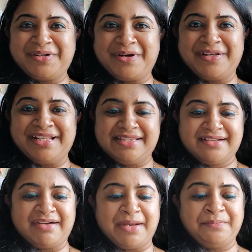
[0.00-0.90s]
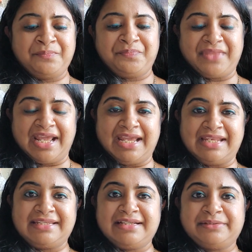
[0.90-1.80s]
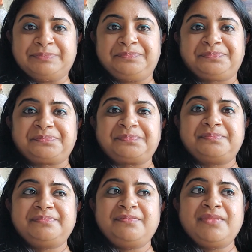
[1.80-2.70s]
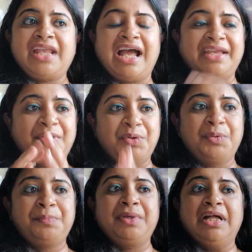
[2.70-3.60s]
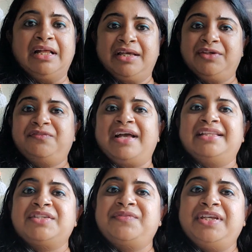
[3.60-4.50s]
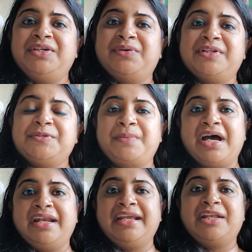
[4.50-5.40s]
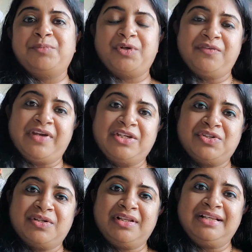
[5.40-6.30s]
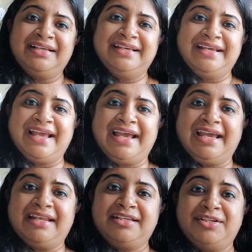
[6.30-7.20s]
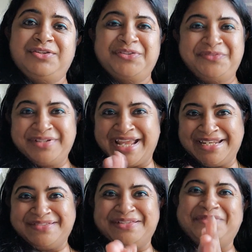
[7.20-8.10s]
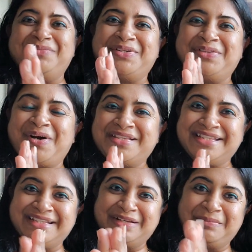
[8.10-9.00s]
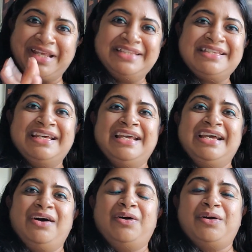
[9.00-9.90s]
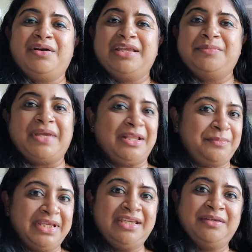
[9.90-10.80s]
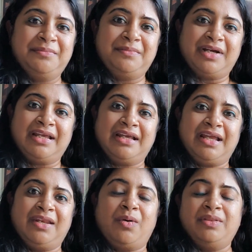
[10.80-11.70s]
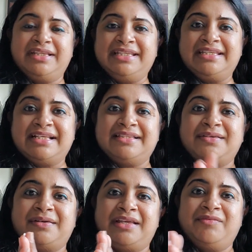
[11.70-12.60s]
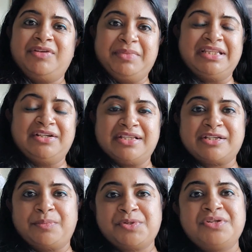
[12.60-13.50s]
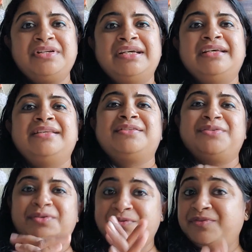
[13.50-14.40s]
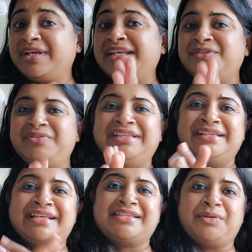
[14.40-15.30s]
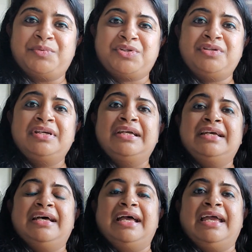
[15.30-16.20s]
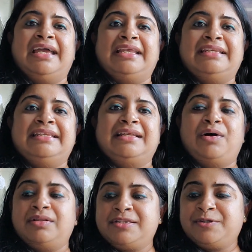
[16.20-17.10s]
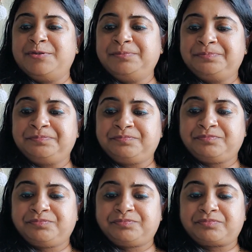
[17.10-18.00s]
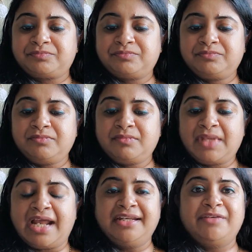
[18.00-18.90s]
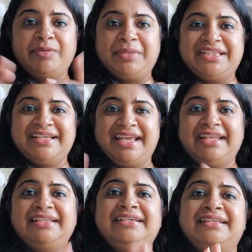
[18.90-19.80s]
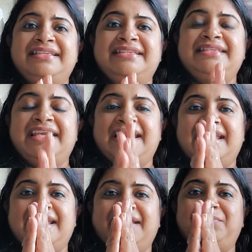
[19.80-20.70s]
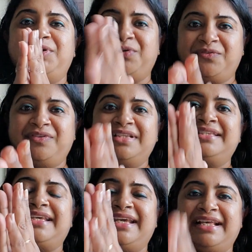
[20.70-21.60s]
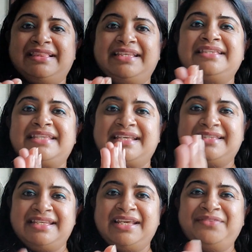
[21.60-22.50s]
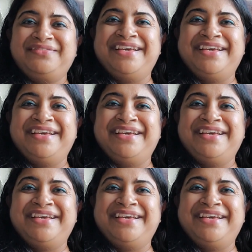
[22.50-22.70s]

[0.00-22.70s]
on Instagram, and I hope you find this video inspiring and motivational. And don't forget to leave me your thoughts in the comments or email me, and all the details it will be in the description. So don't forget to read the description. And also, until we meet again, stay beautiful, stay healthy, stay safe,